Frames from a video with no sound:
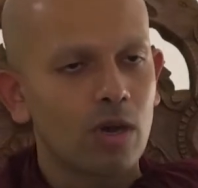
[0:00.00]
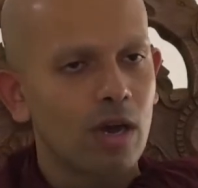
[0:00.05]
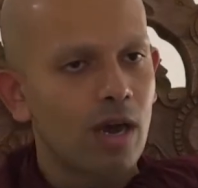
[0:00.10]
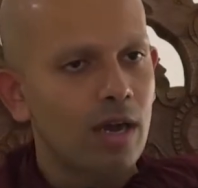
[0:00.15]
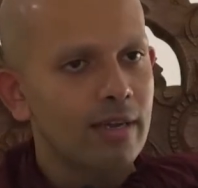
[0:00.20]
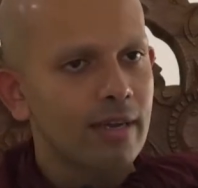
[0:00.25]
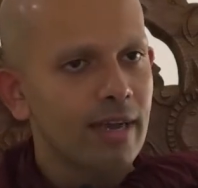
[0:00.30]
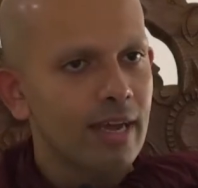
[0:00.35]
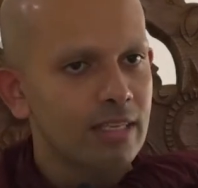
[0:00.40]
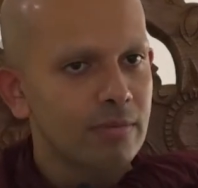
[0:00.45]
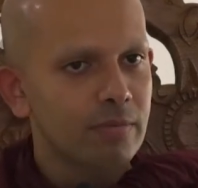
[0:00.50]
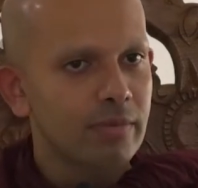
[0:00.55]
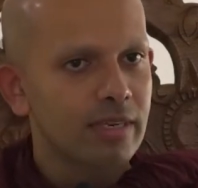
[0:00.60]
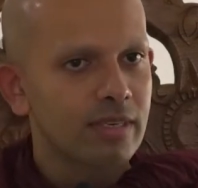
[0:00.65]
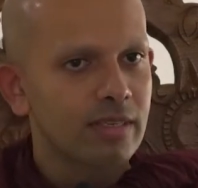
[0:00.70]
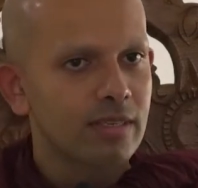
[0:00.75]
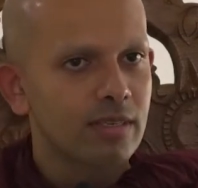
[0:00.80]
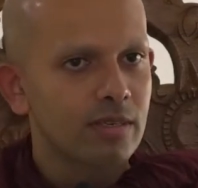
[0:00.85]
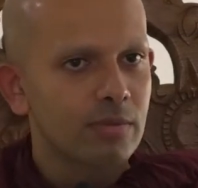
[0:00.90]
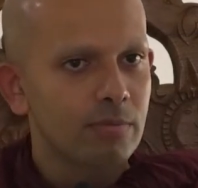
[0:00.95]
hunger has
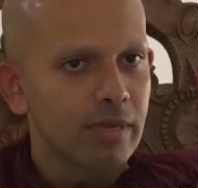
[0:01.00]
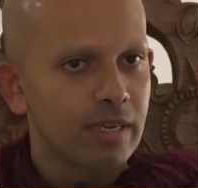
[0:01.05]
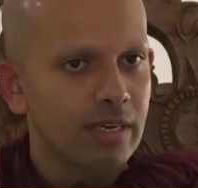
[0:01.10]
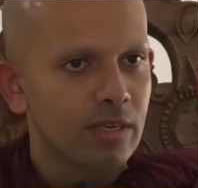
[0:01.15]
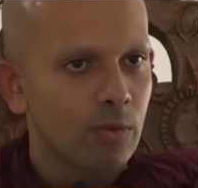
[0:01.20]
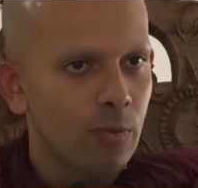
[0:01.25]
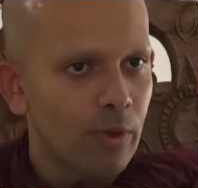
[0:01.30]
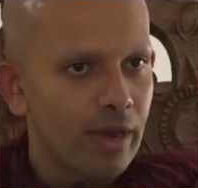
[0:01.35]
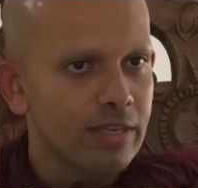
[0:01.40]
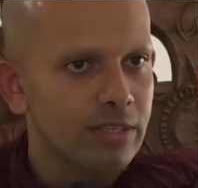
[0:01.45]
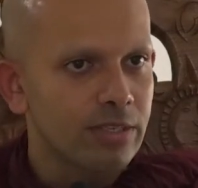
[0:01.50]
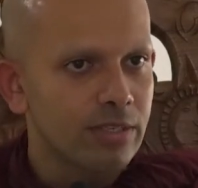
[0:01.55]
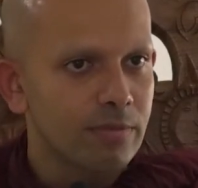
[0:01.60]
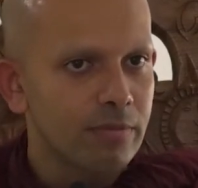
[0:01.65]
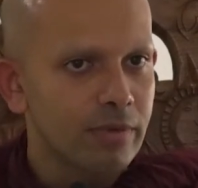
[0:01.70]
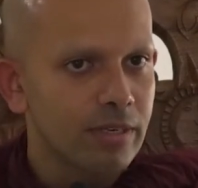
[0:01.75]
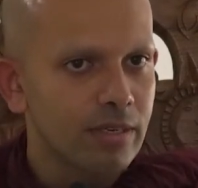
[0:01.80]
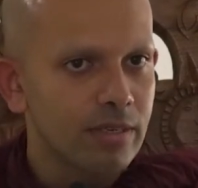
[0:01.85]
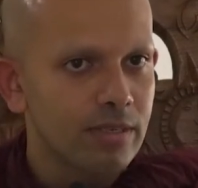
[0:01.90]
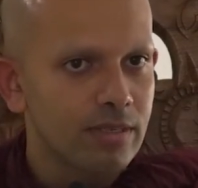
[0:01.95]
been
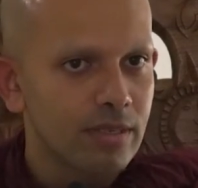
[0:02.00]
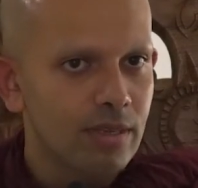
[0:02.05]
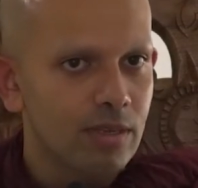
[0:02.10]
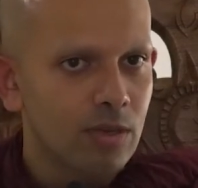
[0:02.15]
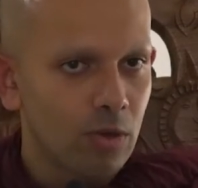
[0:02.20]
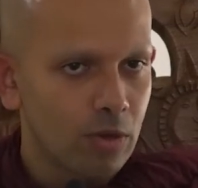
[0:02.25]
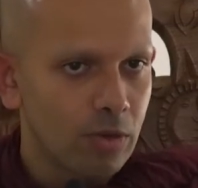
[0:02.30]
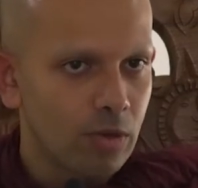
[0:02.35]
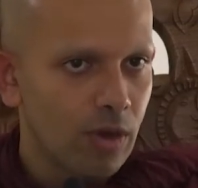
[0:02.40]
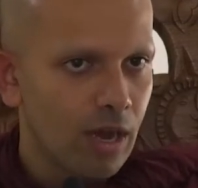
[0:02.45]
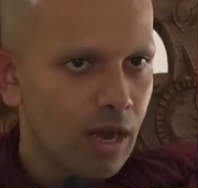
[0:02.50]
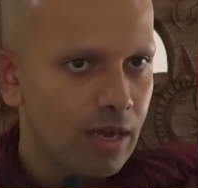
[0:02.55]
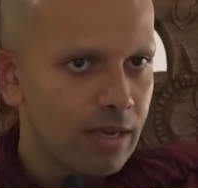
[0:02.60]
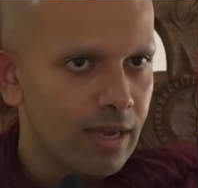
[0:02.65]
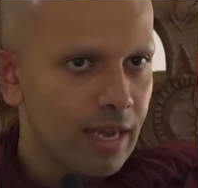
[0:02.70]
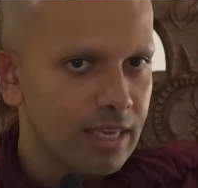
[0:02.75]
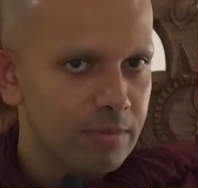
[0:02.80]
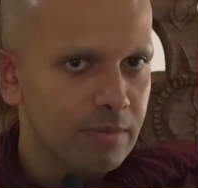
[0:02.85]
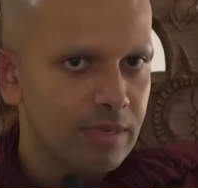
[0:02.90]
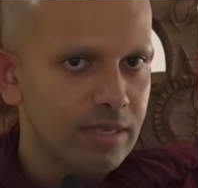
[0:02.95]
quenched or your
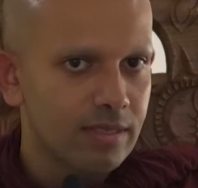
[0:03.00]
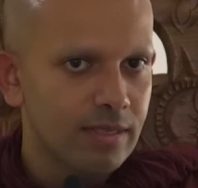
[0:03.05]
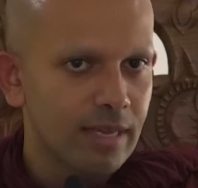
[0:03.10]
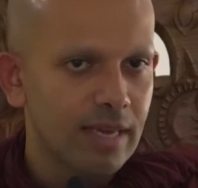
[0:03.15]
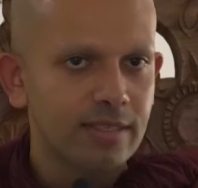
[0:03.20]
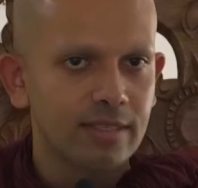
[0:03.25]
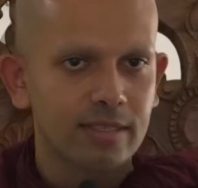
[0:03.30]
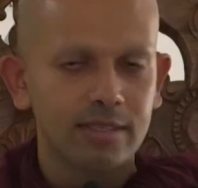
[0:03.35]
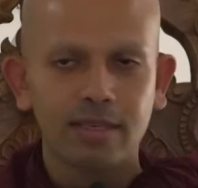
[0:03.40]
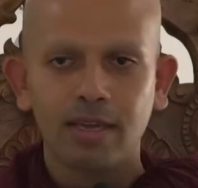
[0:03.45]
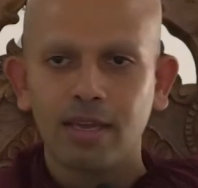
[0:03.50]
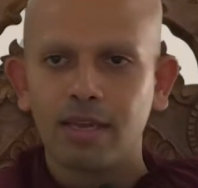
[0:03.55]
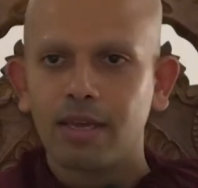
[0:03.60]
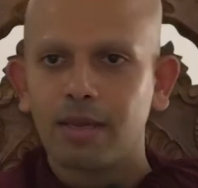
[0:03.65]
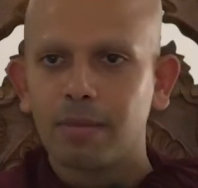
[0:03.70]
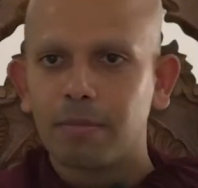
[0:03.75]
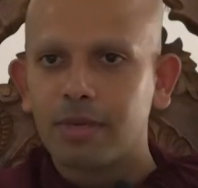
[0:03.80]
hunger has been sated,